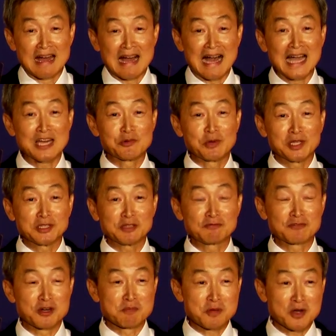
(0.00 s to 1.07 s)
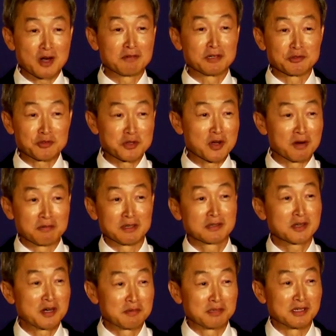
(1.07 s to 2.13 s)
I read it from cover to
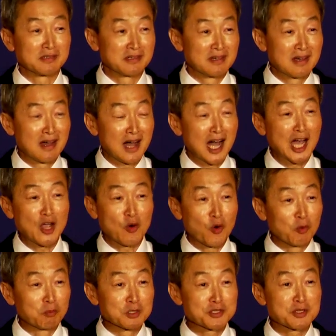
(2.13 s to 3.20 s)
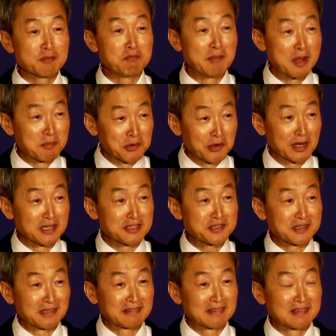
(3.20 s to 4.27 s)
cover. I almost
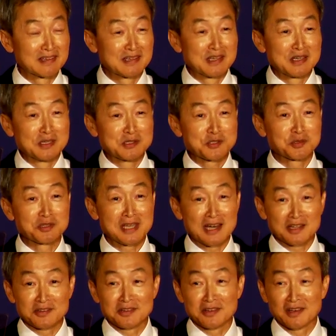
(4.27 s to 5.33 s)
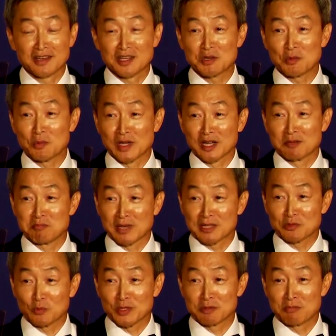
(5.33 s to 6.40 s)
memorized it. So the other day, when I
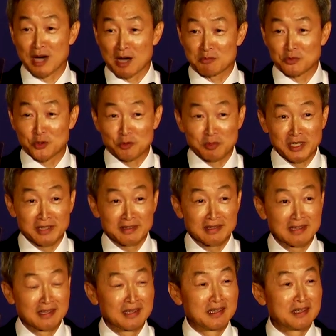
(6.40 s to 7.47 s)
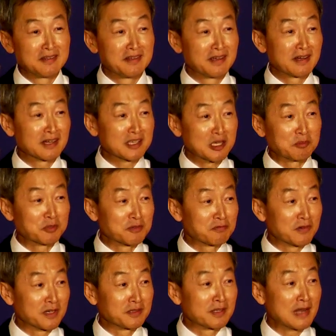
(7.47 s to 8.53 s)
met with Bob Rubin, then I came to
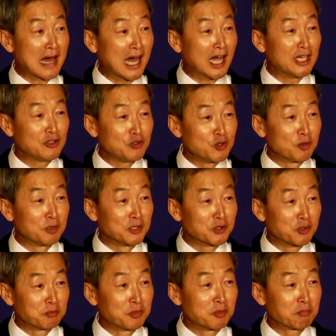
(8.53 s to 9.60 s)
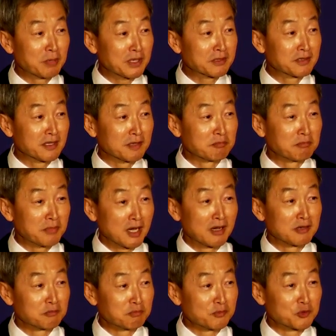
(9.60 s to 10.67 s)
find that I knew about the book better than
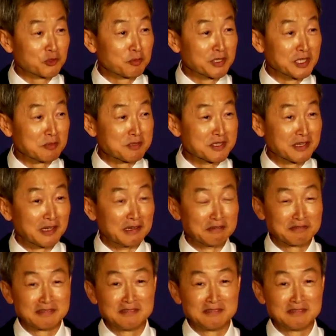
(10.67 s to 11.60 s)
Rubin himself.